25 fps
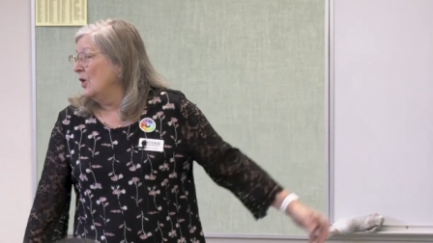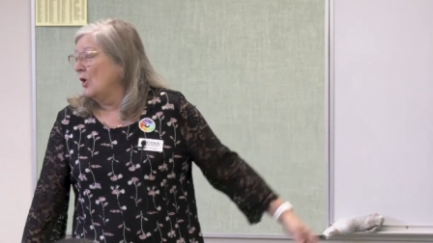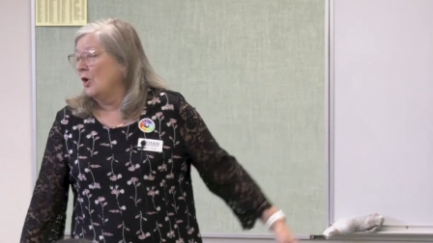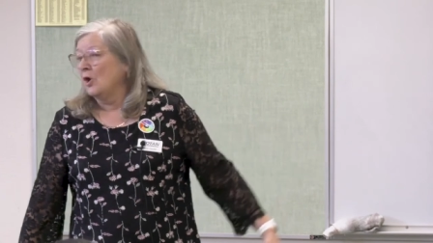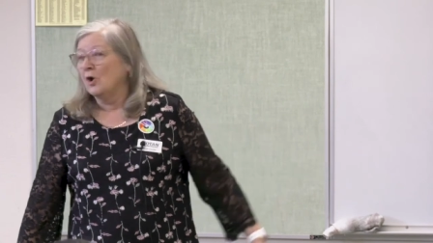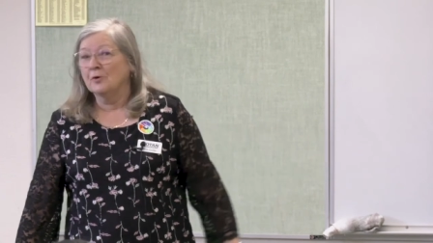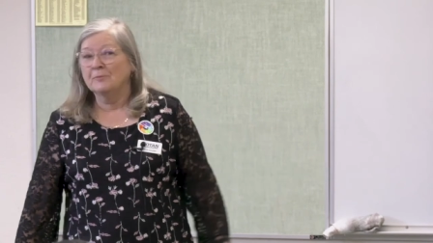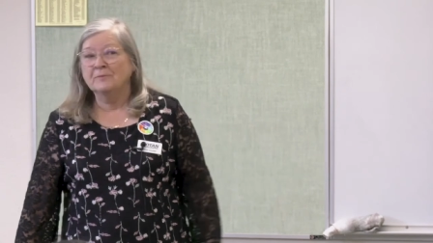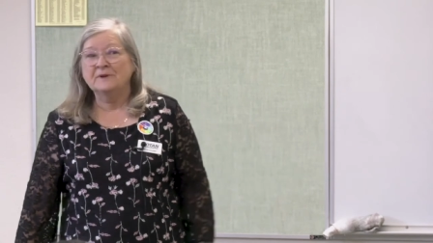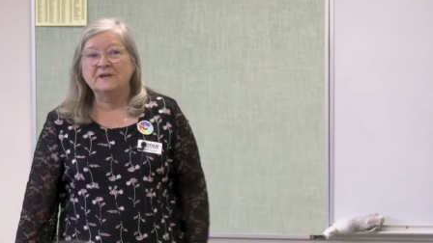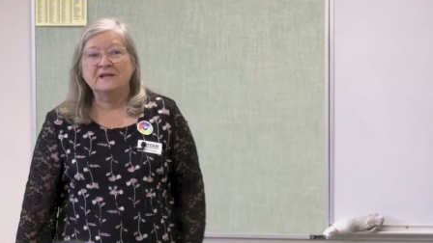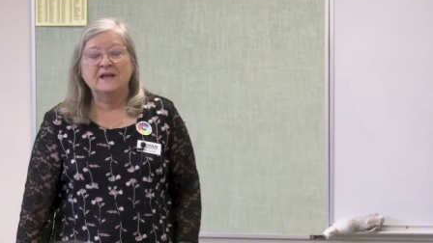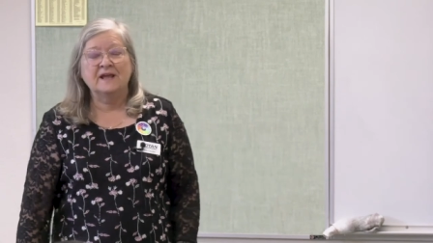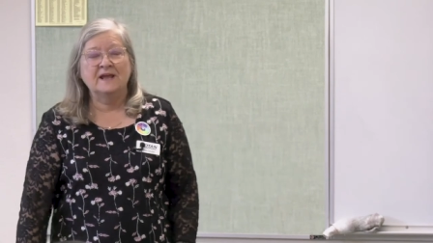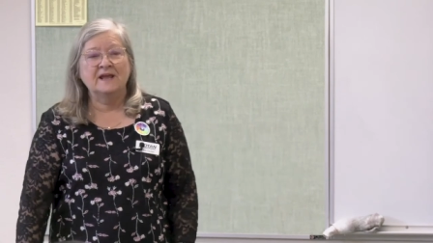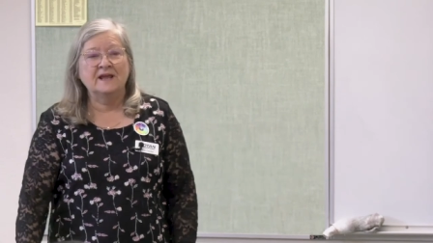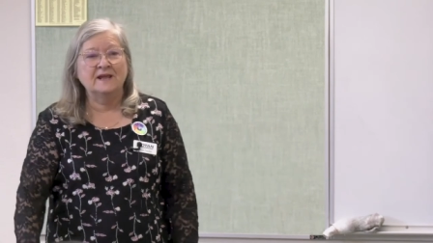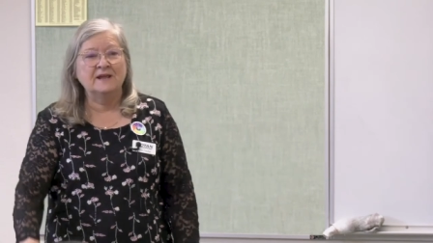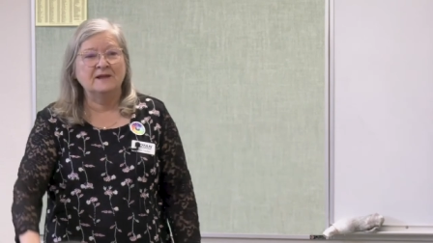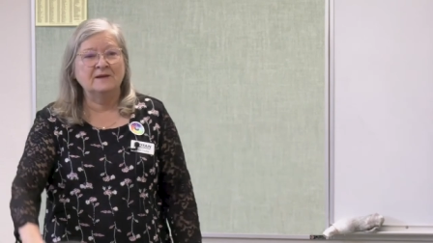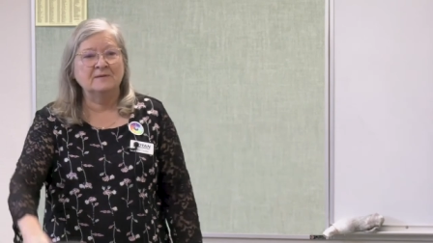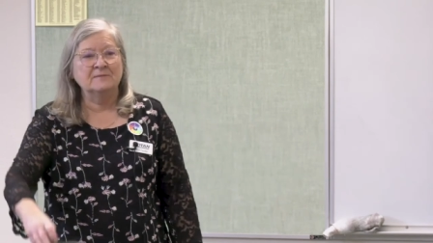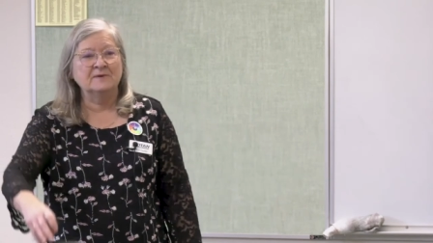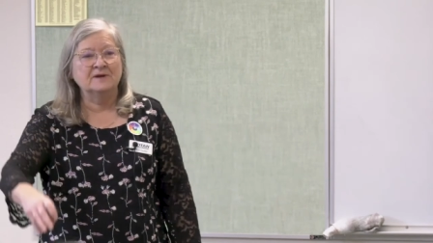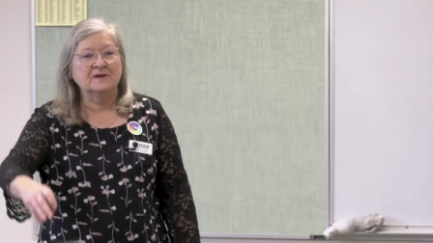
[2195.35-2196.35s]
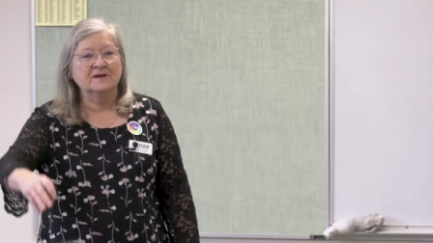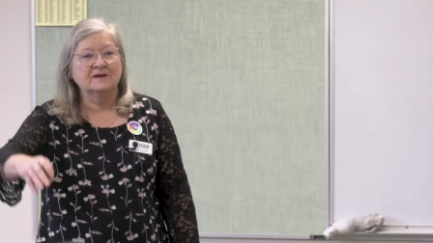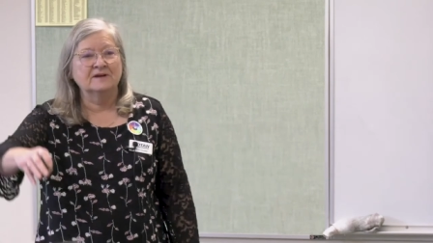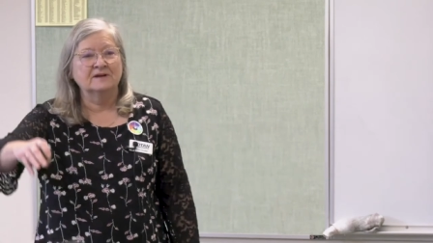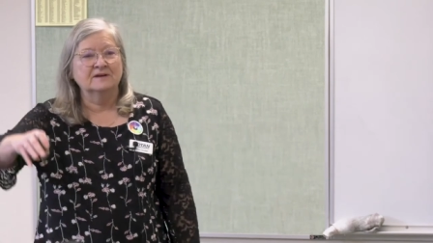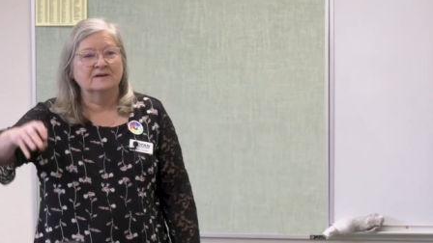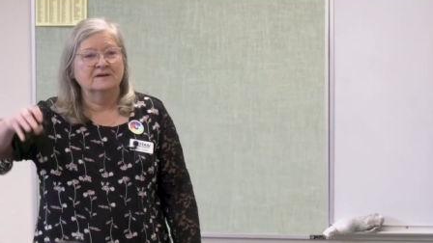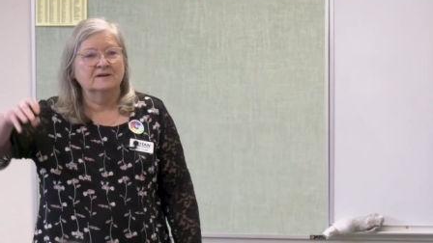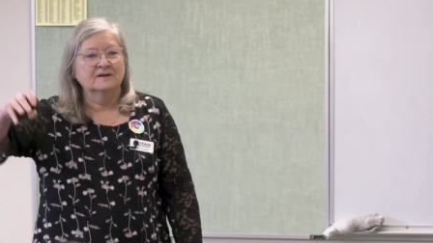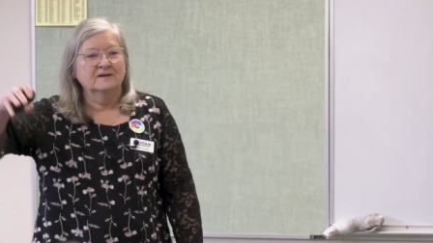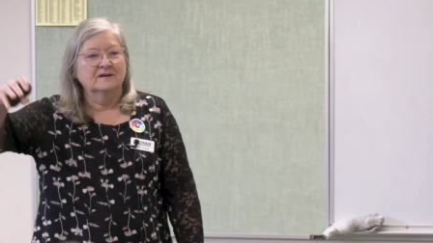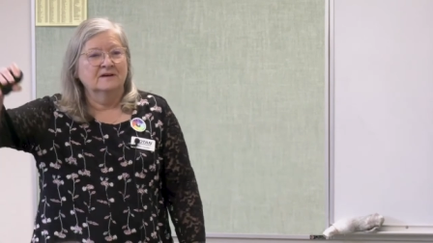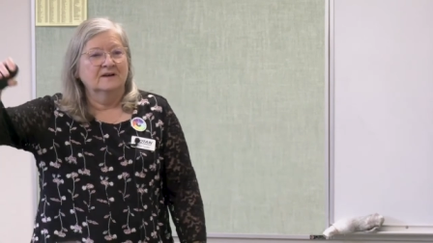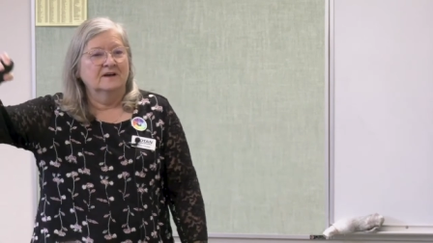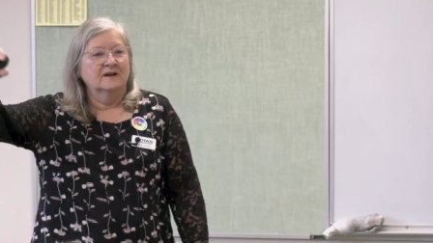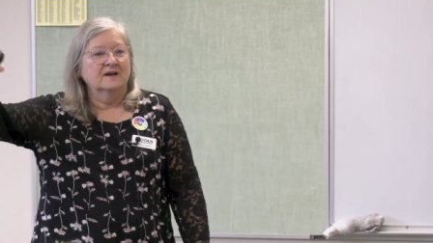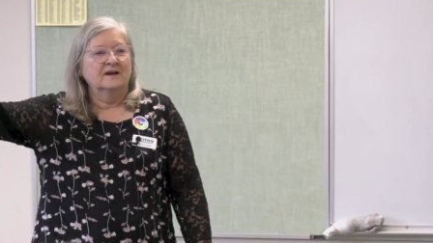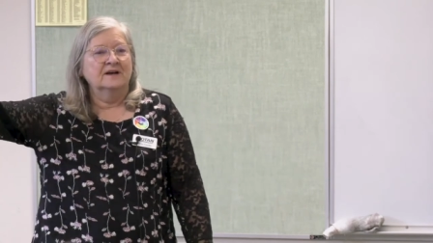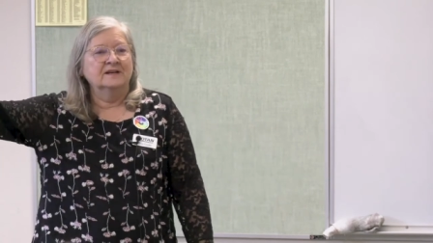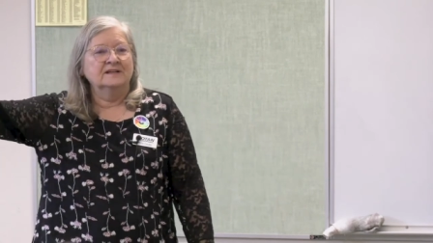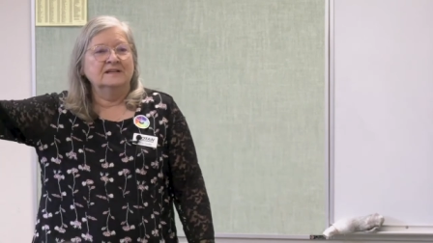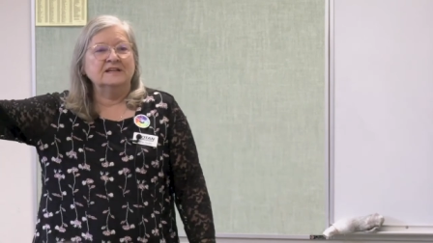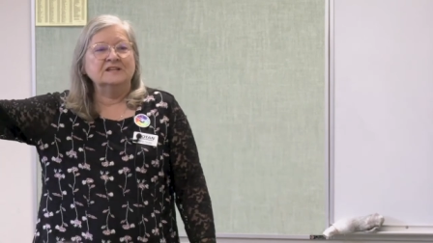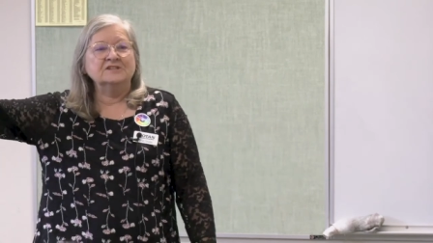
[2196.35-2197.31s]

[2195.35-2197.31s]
or became a, uh, an